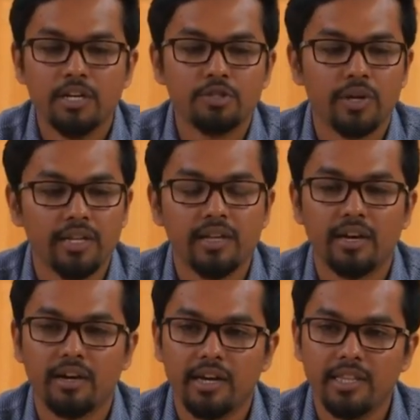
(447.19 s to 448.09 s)
So in,
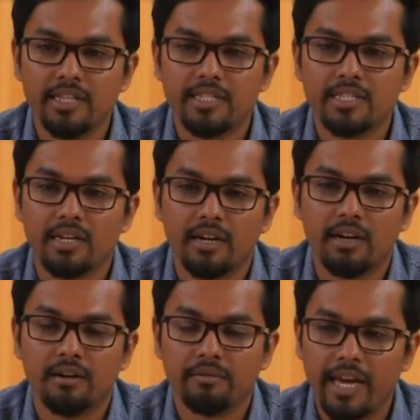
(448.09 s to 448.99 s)
uh, in this
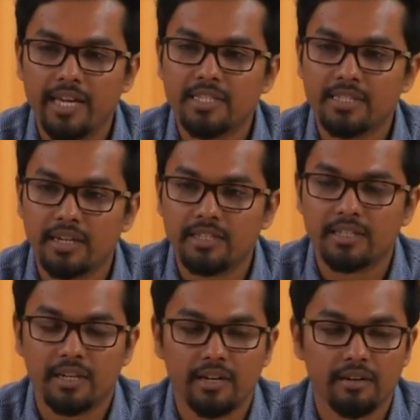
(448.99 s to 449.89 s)
uh, case
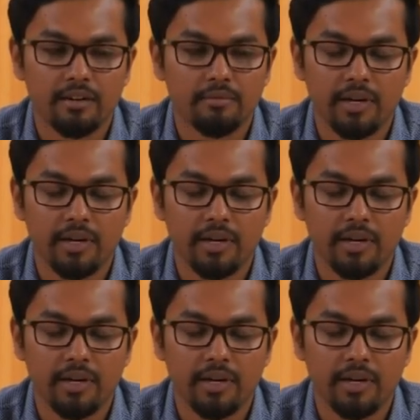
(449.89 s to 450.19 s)
it's um,